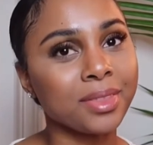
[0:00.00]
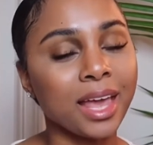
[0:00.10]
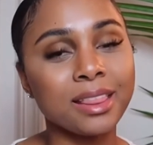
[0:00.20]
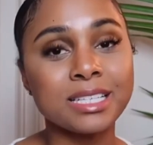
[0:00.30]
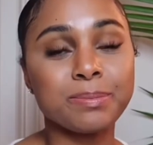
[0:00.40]

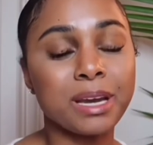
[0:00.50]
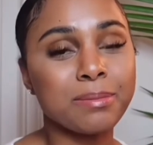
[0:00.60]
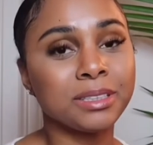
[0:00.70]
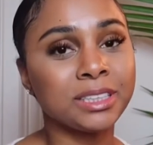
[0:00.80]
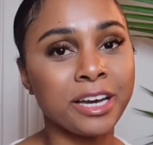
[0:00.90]
that's pretty
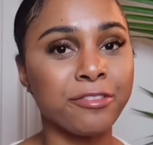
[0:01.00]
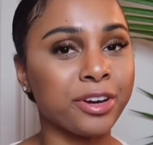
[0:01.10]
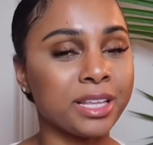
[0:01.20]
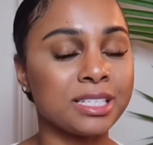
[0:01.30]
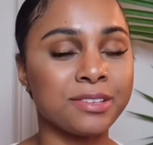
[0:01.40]
much it
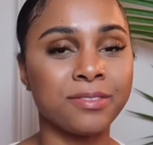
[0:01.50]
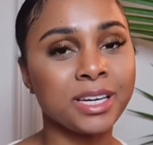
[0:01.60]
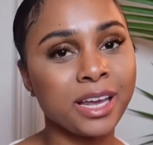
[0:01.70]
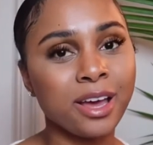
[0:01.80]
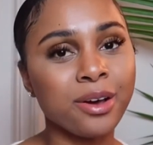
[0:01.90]
for this
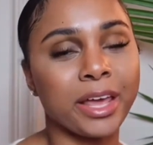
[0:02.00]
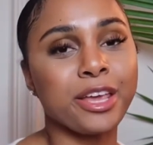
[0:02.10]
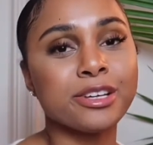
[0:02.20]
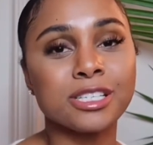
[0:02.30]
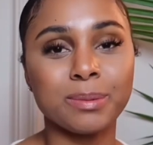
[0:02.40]
video. Thank
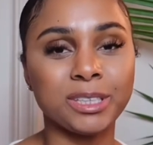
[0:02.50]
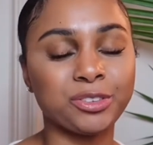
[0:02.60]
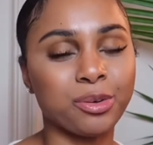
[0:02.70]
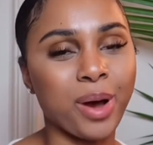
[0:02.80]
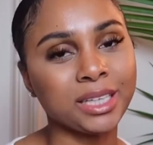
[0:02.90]
you so much
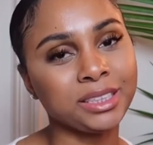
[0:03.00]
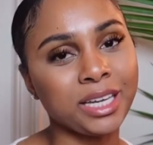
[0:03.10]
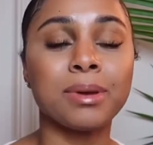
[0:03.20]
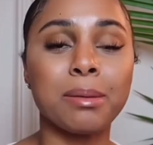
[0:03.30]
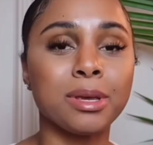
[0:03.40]
for
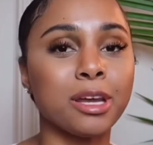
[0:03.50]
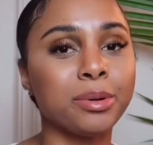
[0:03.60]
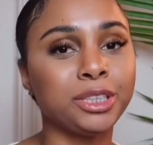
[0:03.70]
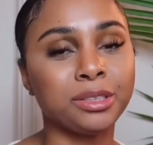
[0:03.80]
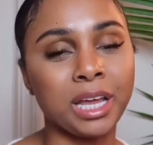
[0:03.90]
watching. Let me know
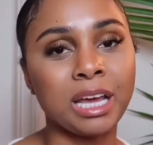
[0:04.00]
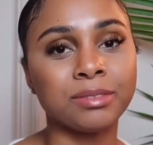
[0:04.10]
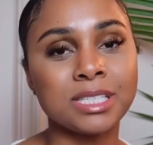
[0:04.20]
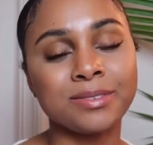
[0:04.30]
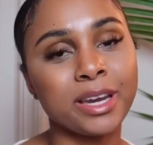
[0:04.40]
what you think
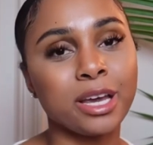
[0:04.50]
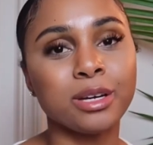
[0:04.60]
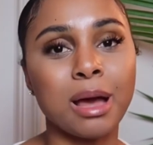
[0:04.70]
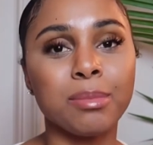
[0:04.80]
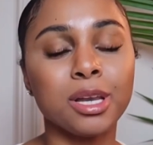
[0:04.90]
of this video
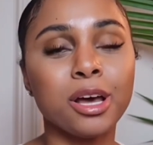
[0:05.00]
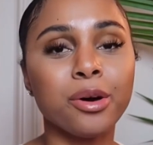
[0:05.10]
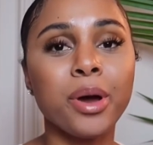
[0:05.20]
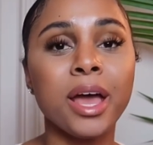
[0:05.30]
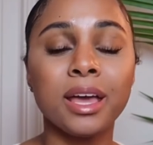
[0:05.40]
down
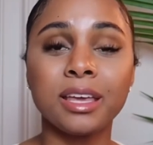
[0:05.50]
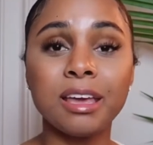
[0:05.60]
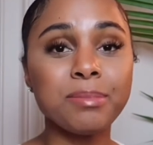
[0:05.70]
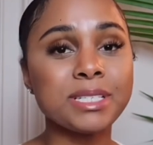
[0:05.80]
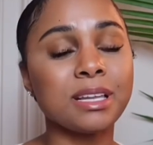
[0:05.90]
below.
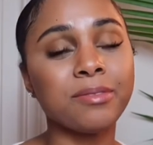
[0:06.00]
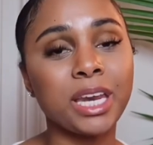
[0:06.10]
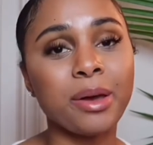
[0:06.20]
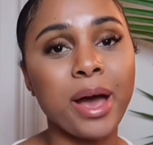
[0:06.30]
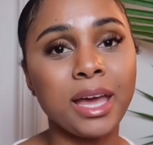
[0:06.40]
Give me some
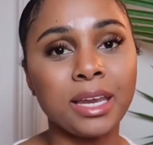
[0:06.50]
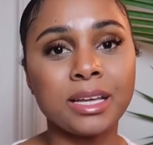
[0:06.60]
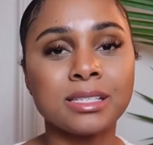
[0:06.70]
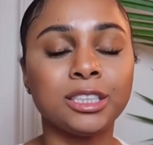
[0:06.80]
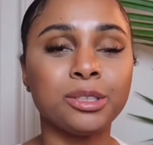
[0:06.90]
video
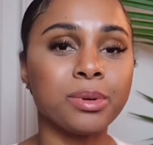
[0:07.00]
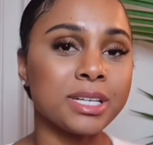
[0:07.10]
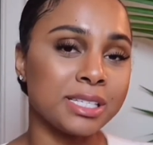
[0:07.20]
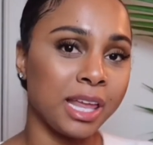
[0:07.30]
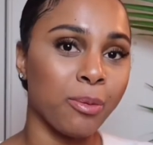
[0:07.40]
ideas that you want
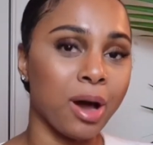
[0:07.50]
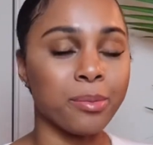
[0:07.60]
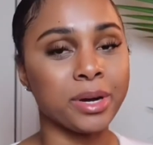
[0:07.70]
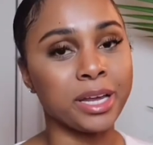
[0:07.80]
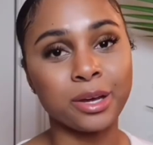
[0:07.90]
to see while
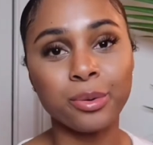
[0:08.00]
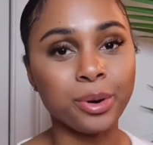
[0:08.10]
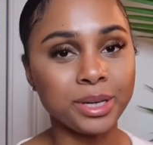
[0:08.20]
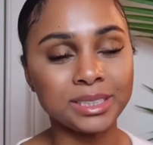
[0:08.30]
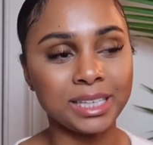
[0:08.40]
we're in
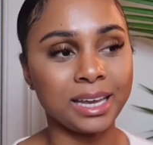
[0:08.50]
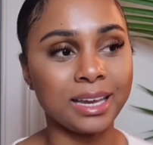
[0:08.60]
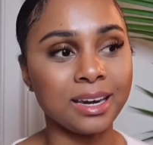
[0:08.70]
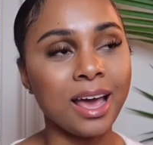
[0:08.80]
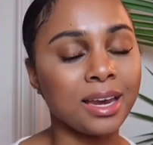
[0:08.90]

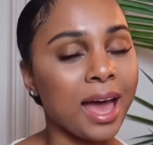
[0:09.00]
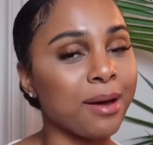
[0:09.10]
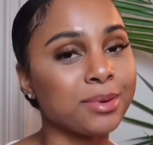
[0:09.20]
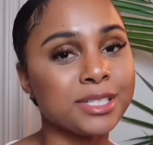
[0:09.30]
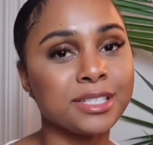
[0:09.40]
quarantine. I
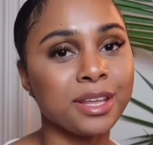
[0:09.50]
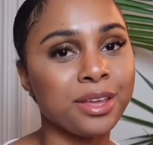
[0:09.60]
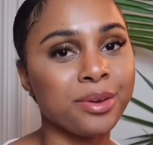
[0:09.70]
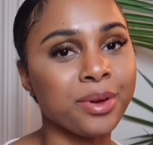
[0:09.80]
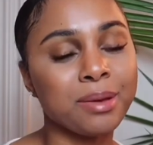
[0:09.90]
will see
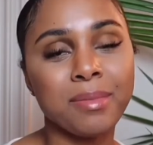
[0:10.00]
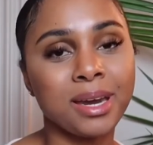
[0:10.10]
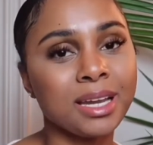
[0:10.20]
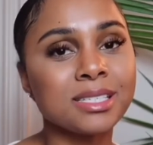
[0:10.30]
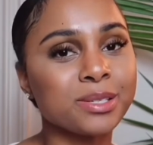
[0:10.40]
you in my
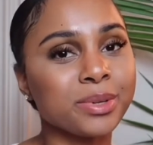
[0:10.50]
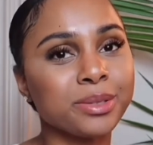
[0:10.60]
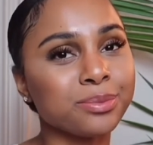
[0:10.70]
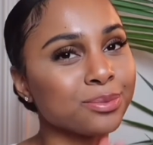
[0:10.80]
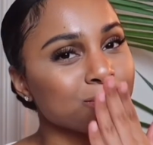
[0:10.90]
next one.